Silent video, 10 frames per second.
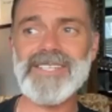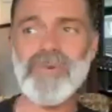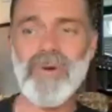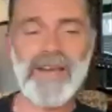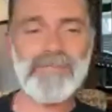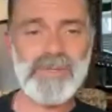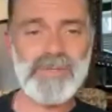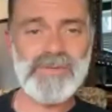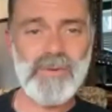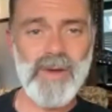quite a
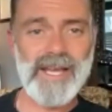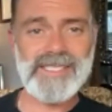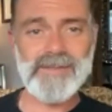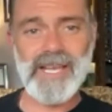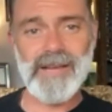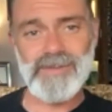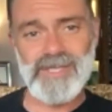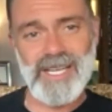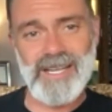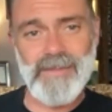beautiful way to be able
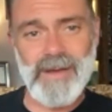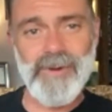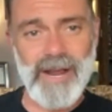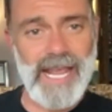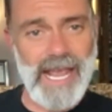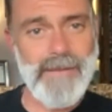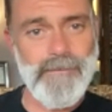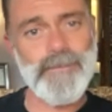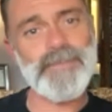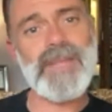to commemorate
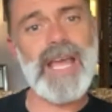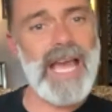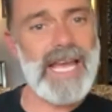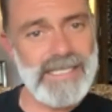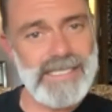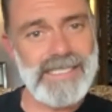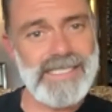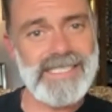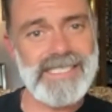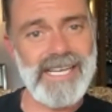him and
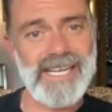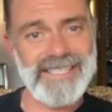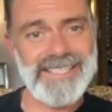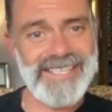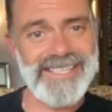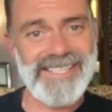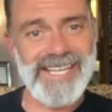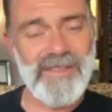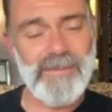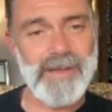
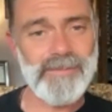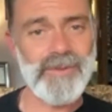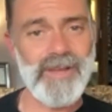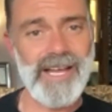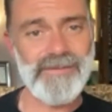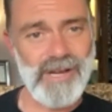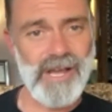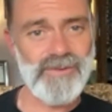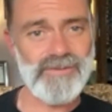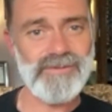the other people that I've
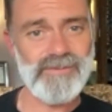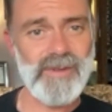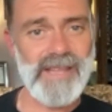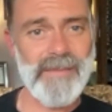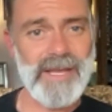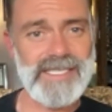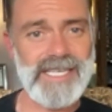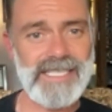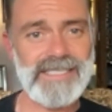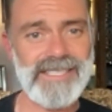known with
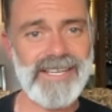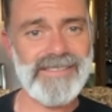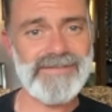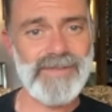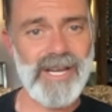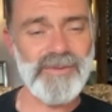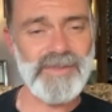MND. Sure. Over